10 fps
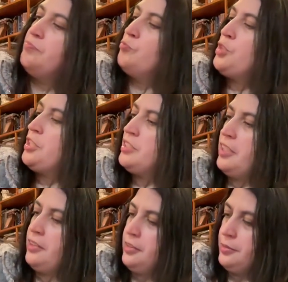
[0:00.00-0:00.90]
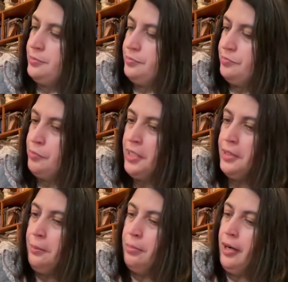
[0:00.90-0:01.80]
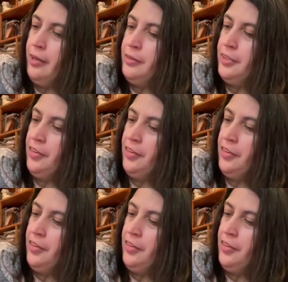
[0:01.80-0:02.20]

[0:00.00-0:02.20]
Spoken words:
which is like a medium brown,